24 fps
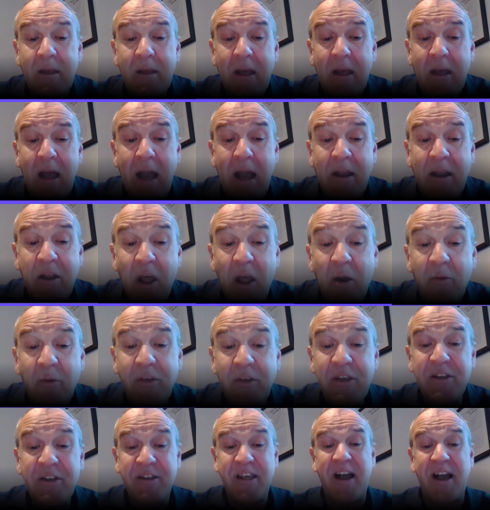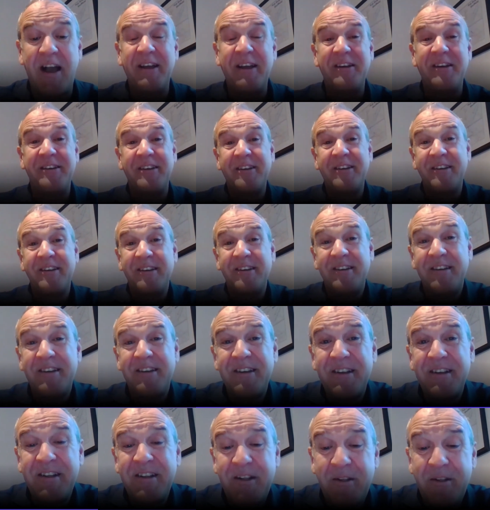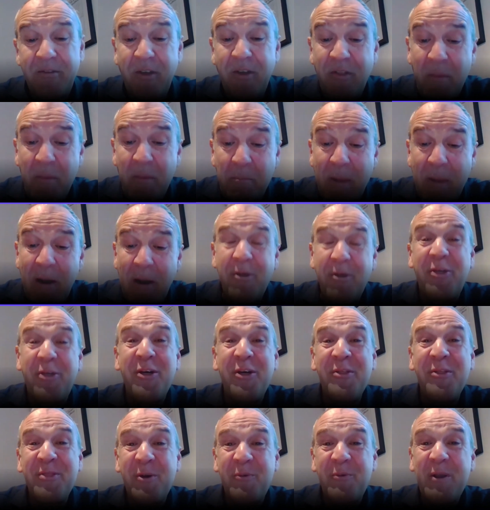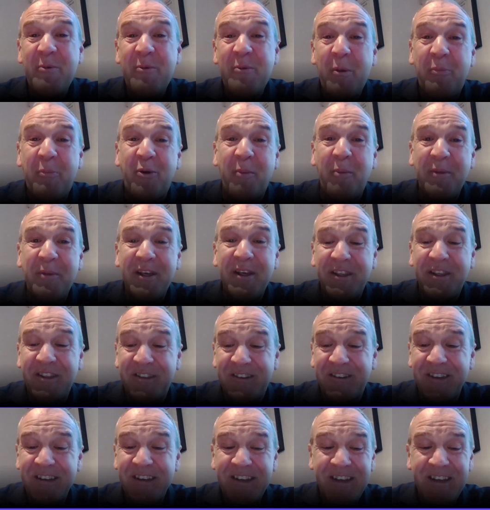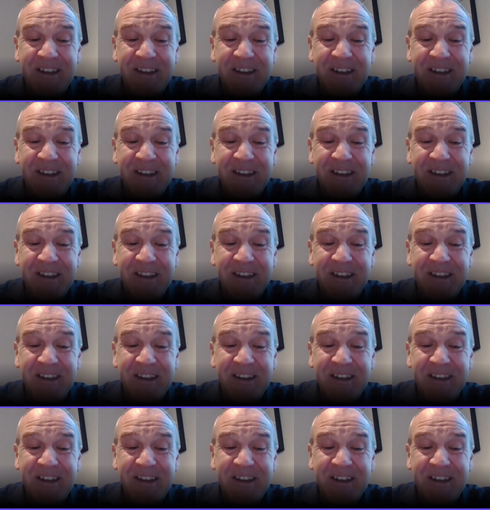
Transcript: I know that you're tired, that the marathon that we were promised